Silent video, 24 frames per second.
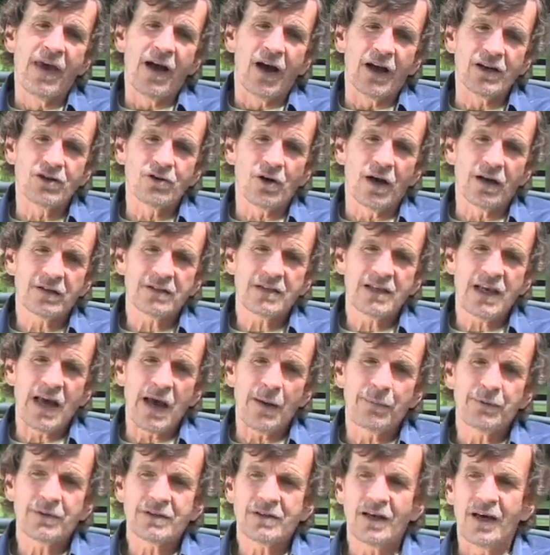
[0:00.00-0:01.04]

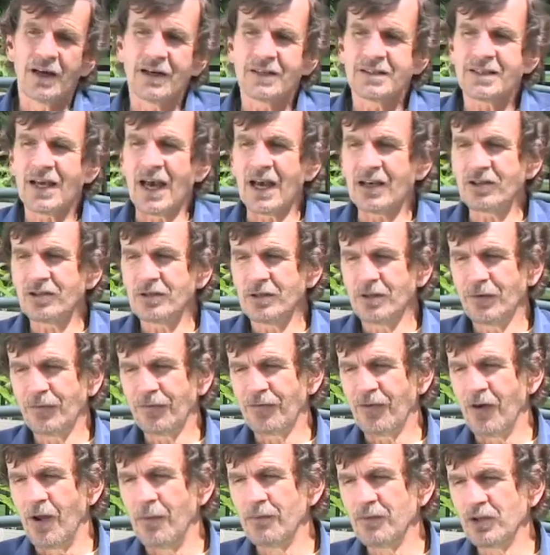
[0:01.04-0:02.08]
hydroxyapatite is actually
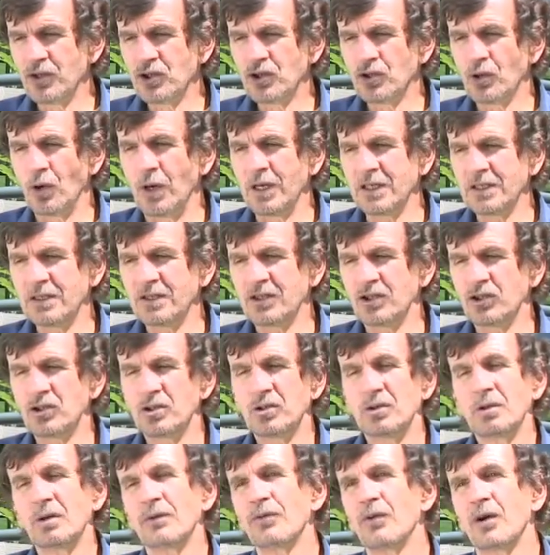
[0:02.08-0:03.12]
from the joint
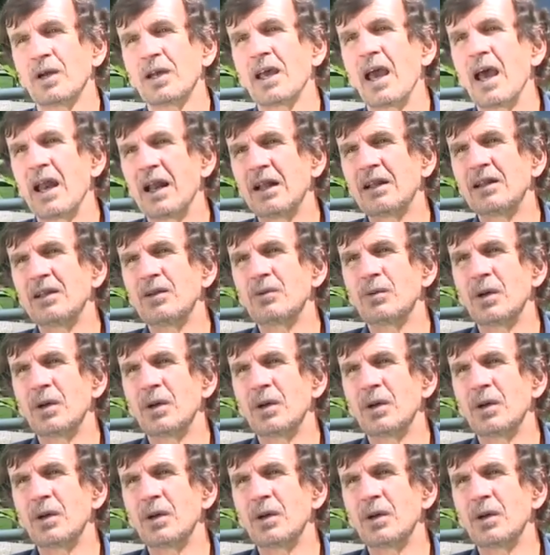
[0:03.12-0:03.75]
tissue of organically